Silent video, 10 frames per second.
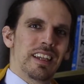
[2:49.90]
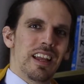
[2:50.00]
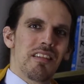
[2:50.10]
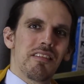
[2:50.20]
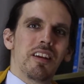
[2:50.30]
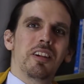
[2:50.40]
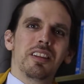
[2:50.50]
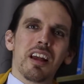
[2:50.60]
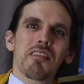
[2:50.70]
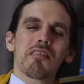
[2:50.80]
it still
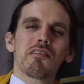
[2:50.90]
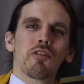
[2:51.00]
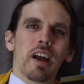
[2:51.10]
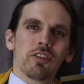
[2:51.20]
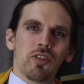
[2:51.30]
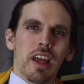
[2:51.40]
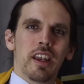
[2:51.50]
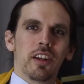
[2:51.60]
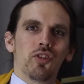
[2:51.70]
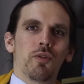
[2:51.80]
doesn't scratch
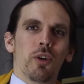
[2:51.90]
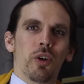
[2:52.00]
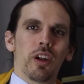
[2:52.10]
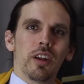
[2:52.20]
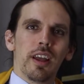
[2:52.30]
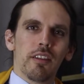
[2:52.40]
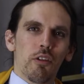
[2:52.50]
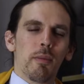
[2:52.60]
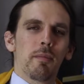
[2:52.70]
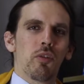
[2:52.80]
that itch for the
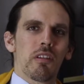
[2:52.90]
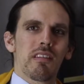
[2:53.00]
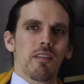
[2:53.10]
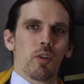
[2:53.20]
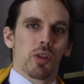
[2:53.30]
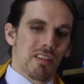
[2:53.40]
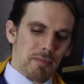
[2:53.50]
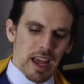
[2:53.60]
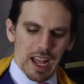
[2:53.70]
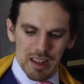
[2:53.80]
Remembrance of Earth's
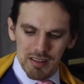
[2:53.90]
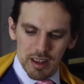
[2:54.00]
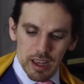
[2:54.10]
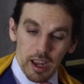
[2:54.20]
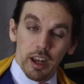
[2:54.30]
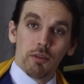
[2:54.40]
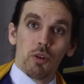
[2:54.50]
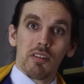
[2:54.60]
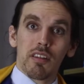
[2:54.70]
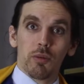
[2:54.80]
Past. And of
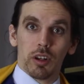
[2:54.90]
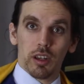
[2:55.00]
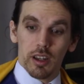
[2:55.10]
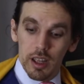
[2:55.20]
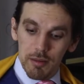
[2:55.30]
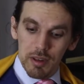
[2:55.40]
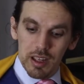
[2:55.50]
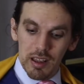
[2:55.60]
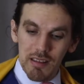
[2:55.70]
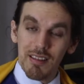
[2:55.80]
course they wouldn't,
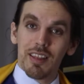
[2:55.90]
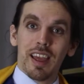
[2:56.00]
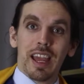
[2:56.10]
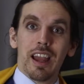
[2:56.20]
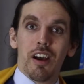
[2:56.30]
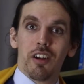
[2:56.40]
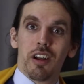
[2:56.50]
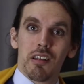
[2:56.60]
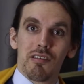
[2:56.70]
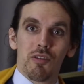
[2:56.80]
because they are
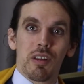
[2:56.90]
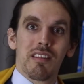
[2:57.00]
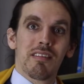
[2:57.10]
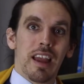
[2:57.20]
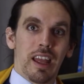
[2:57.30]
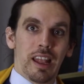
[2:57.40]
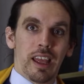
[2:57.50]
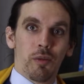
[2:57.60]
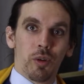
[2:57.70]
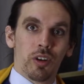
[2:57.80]
not stories set in
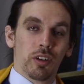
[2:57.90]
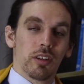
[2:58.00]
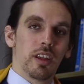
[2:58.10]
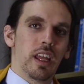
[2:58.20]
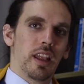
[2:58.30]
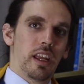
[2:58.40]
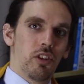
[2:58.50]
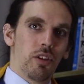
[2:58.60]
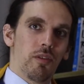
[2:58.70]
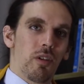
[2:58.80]
that world, in that
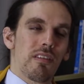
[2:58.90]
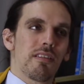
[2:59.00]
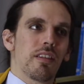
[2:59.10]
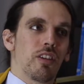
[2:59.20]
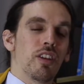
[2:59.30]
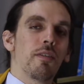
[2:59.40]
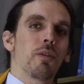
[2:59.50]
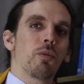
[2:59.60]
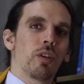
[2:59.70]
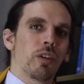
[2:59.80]
universe. They're
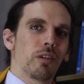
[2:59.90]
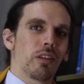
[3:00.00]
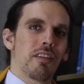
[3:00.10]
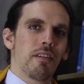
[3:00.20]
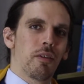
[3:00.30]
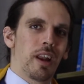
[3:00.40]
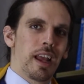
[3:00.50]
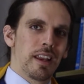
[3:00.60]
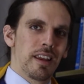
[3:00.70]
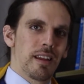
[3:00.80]
different worlds, different
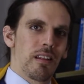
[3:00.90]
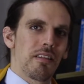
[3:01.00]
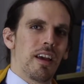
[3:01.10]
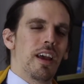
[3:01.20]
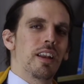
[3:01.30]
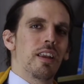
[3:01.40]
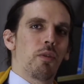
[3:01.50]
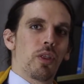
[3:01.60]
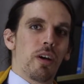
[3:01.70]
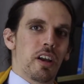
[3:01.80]
ideas,
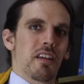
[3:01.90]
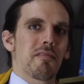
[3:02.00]
different thought